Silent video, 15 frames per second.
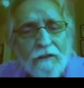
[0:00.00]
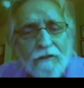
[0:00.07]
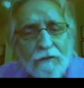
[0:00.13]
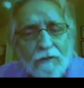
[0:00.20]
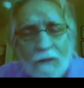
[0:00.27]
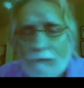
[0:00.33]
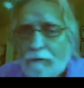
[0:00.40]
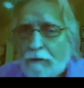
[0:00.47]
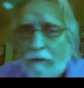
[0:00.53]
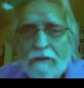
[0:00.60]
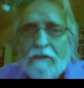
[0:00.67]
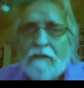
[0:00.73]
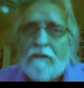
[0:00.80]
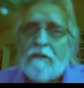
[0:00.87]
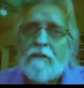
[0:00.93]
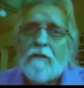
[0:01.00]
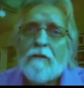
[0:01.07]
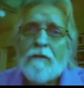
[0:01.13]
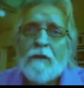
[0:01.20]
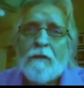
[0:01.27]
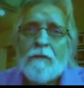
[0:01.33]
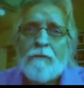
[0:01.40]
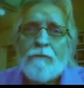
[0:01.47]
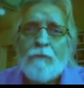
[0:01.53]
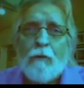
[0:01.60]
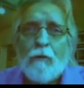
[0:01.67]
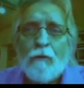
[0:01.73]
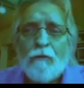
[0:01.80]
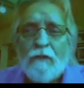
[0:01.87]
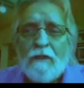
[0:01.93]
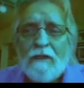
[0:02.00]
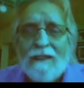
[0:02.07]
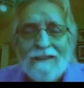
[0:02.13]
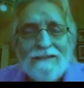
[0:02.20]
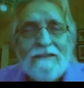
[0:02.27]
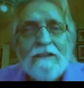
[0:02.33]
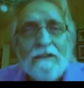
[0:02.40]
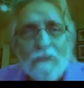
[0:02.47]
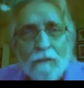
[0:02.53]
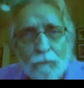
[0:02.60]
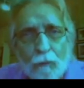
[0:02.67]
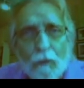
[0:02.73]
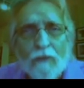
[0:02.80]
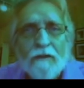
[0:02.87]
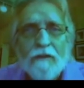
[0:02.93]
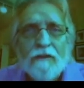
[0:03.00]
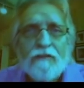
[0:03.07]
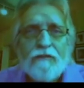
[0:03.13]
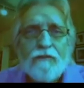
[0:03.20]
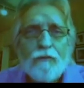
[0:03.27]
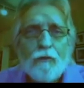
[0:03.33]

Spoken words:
So I'm very clear that for the idea of oneness to